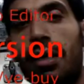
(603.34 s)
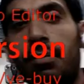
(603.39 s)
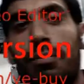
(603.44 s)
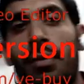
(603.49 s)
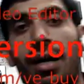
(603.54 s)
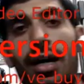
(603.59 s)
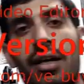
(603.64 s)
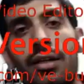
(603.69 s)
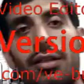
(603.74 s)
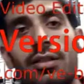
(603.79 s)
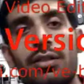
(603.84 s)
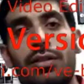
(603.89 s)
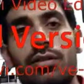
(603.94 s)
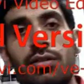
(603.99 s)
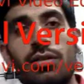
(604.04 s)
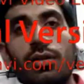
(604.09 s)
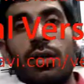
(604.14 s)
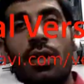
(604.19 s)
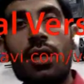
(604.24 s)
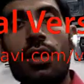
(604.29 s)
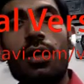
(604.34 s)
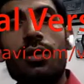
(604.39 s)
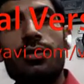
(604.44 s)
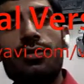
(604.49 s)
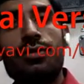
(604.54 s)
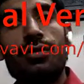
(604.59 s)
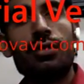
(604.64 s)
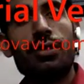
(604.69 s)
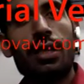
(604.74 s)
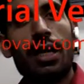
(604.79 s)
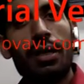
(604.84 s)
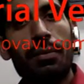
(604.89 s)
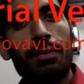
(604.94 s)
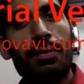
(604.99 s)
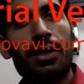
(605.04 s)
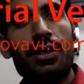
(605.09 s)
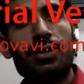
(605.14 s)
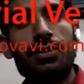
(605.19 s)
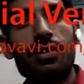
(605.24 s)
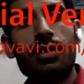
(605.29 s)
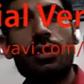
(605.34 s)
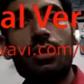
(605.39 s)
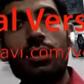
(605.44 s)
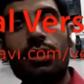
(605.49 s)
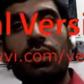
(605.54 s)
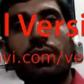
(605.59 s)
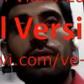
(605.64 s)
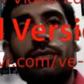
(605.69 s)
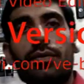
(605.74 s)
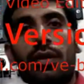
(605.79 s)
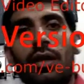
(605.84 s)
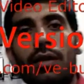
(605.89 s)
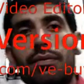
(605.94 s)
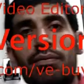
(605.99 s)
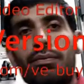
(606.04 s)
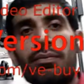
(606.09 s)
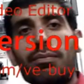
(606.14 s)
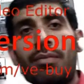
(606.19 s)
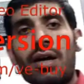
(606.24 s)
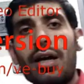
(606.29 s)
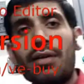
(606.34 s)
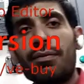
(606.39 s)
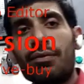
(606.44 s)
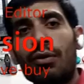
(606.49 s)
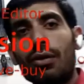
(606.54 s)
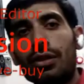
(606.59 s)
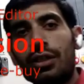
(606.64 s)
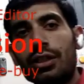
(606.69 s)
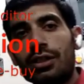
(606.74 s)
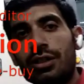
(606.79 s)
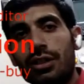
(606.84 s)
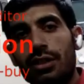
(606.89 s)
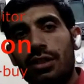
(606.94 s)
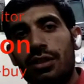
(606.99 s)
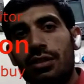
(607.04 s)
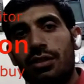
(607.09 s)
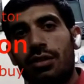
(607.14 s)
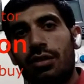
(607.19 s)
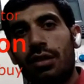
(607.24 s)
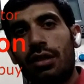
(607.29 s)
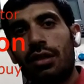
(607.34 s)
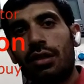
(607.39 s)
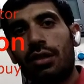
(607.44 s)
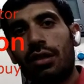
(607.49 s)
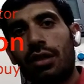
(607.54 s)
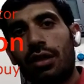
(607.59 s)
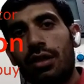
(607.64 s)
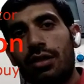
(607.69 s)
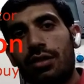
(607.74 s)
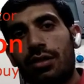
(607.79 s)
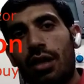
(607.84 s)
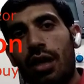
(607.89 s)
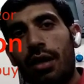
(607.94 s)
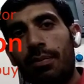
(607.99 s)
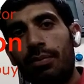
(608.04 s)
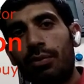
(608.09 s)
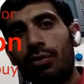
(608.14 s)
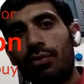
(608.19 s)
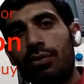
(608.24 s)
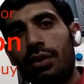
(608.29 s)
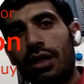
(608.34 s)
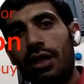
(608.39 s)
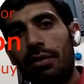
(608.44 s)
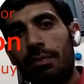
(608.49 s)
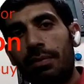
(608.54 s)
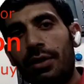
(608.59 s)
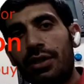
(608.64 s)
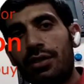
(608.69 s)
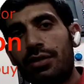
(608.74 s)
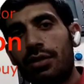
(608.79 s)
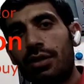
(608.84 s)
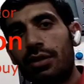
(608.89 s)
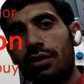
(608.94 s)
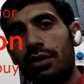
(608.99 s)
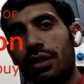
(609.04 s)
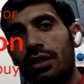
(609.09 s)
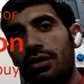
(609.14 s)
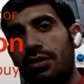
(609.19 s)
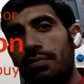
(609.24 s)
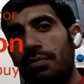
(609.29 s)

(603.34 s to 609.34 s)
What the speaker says: and minus 10%. If my voltage is increased up to 10%,